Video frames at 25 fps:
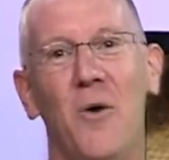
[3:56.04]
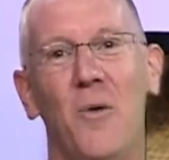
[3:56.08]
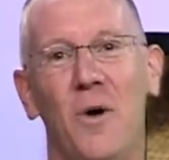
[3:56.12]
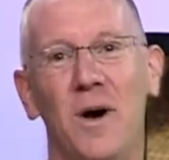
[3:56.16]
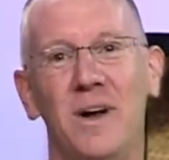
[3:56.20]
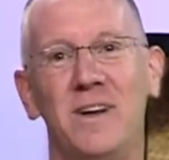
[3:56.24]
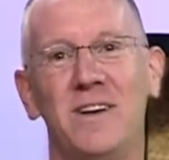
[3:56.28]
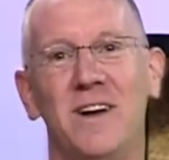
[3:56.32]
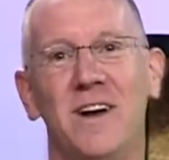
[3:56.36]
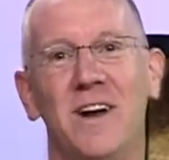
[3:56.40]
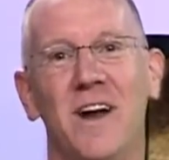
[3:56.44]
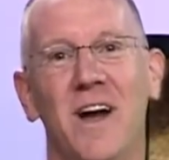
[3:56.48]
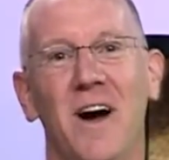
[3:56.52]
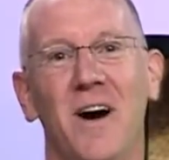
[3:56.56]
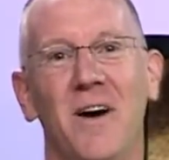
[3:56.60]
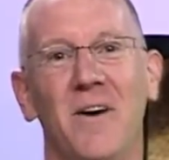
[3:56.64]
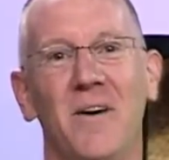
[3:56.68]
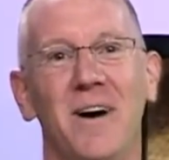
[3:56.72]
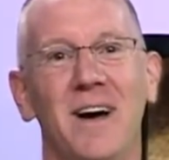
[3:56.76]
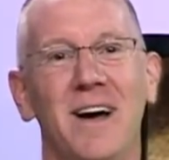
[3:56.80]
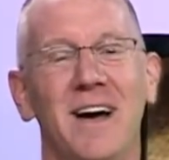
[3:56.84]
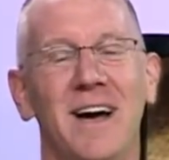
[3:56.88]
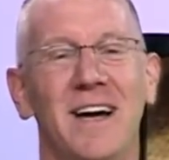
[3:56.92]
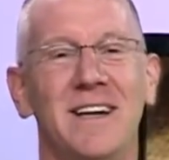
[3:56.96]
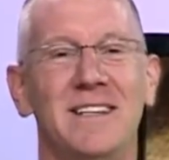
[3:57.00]
what do you
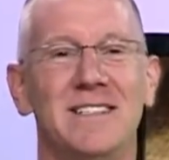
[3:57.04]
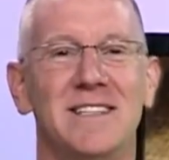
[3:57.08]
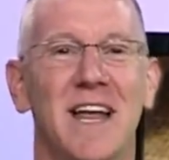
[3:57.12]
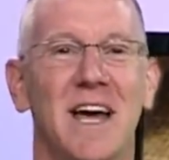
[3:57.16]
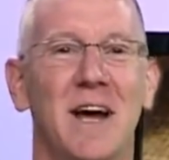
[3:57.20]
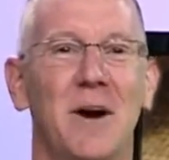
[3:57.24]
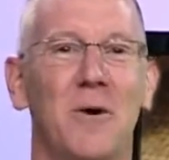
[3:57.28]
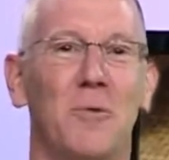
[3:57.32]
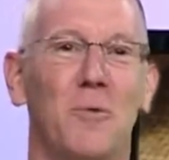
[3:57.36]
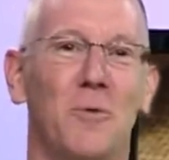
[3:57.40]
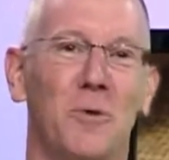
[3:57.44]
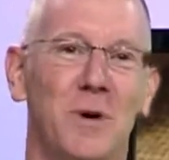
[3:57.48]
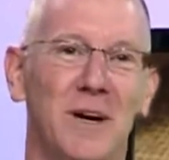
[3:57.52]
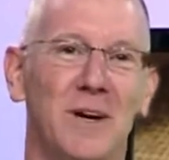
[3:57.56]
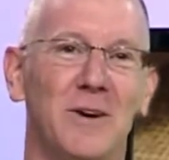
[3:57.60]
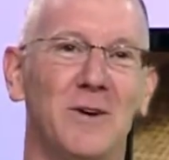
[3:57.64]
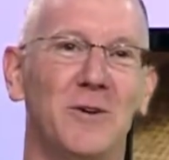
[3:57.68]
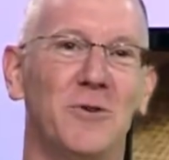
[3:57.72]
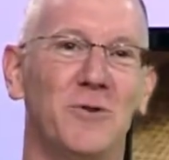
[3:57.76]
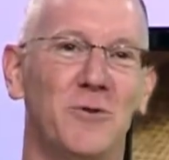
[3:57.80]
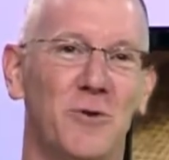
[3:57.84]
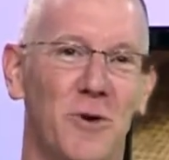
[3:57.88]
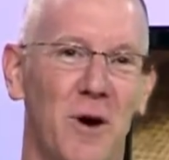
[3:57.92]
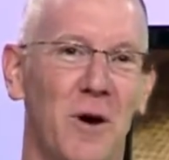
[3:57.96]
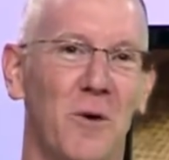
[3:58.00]
know? It's like
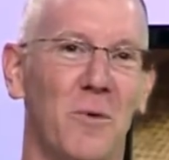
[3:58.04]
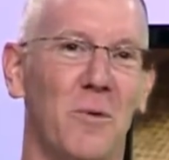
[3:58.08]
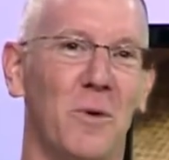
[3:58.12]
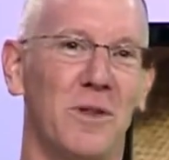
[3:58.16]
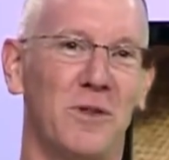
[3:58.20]
real drug